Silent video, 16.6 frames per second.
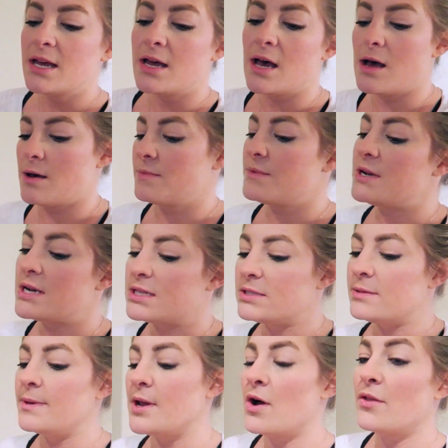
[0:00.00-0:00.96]
um, that needs
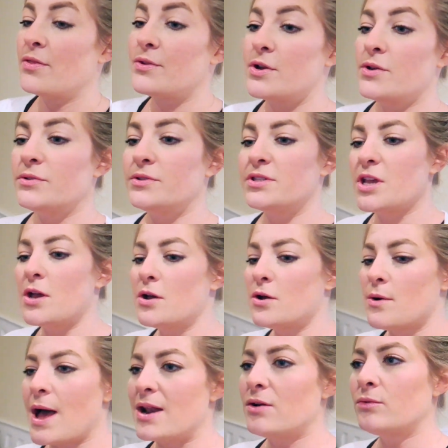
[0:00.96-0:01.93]
to be gone through.
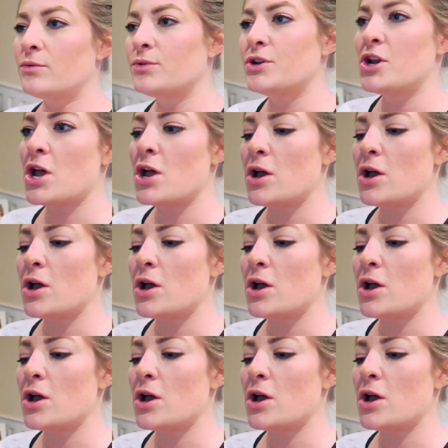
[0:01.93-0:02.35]
So I don't